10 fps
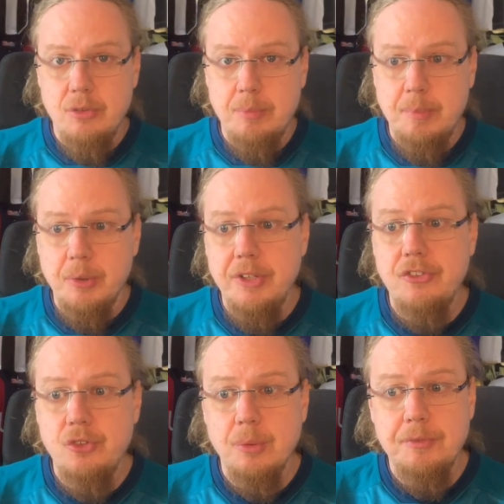the
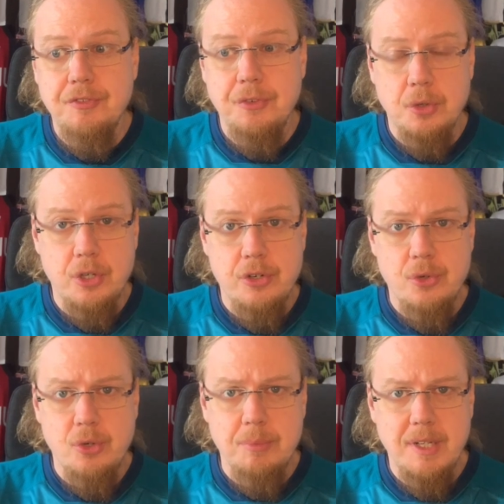points dropped for
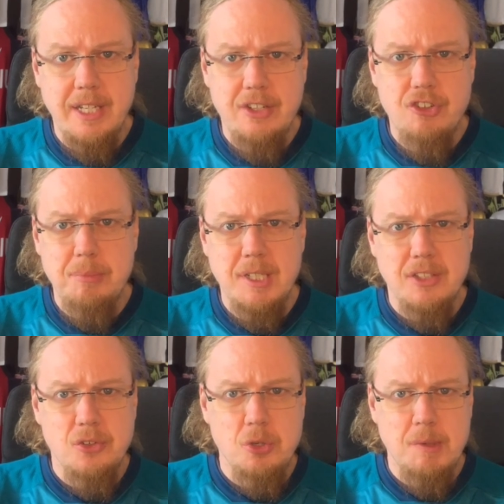Roma actually mean
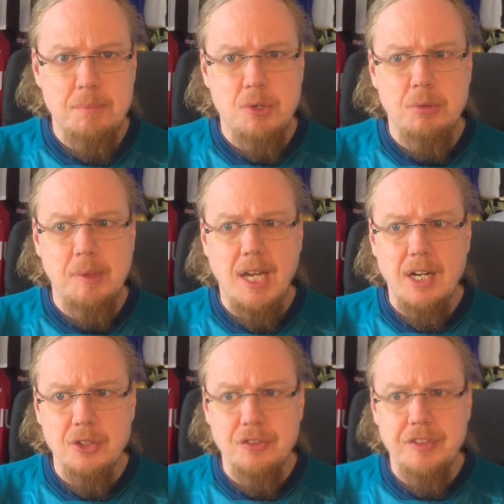that Roma probably
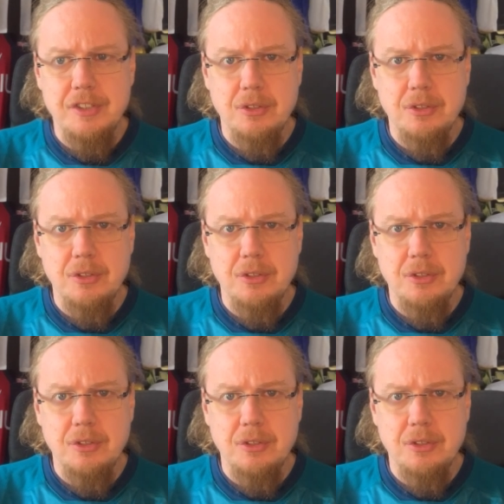out of it.